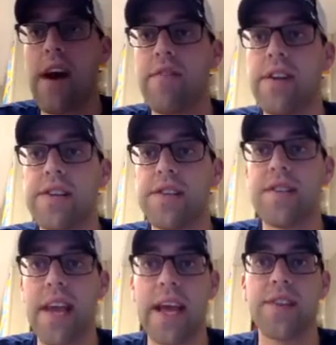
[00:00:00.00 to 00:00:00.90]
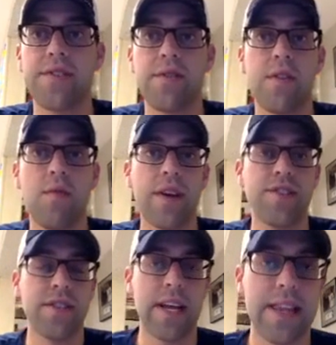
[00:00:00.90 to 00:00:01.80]
evidence to answer a
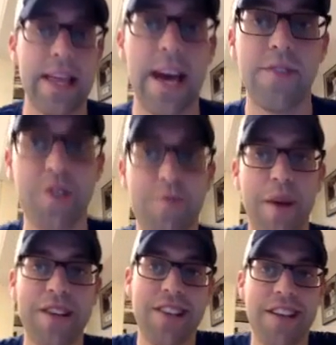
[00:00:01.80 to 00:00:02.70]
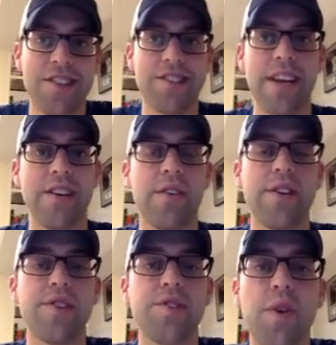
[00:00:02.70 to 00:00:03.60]
question like that just based on his
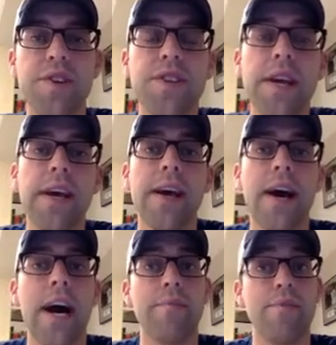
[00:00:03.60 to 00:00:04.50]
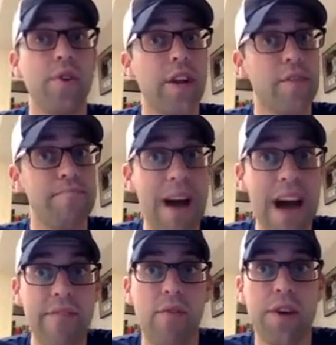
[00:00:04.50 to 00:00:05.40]
secondary source. You'll hear
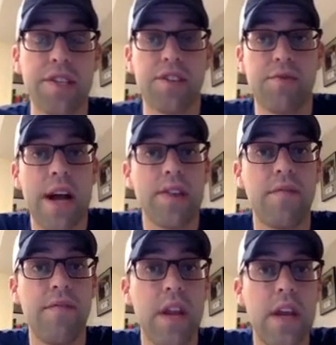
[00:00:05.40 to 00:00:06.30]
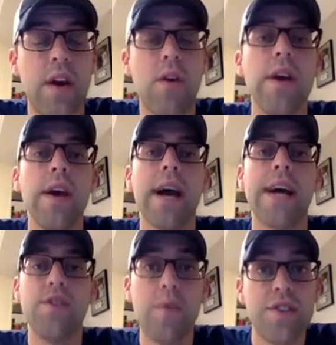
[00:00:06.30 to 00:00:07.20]
my voice throughout the video. I
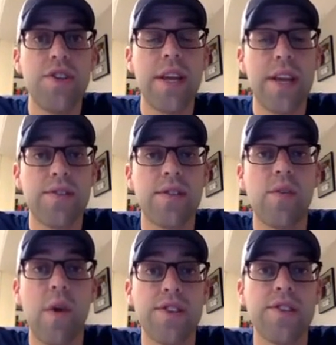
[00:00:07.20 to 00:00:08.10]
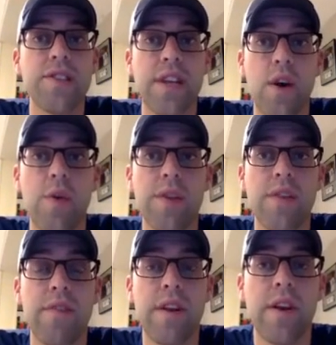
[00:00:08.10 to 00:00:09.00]
do want you to answer the questions that go with the
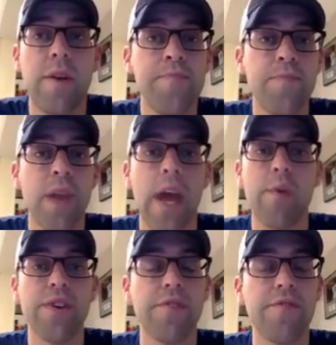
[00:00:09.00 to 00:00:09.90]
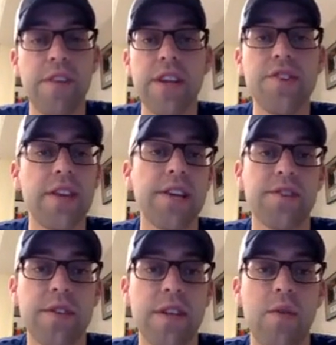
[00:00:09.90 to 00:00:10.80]
video. And when you're finished
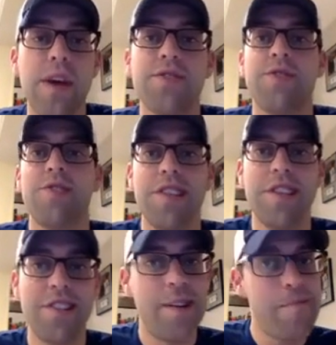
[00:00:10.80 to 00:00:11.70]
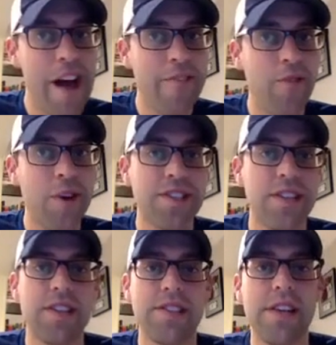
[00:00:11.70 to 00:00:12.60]
answering the questions, listening to my voice
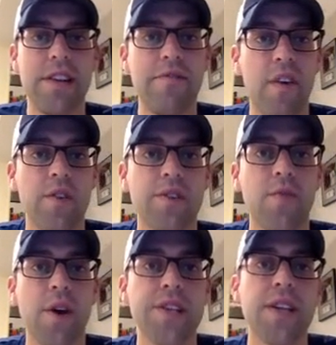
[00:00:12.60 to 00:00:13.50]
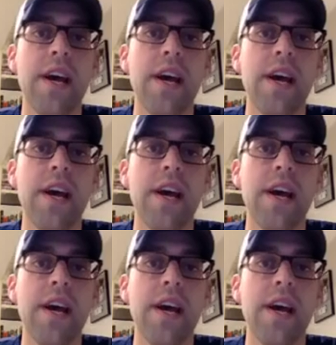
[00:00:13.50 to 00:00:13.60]
and listening to Foner's voice,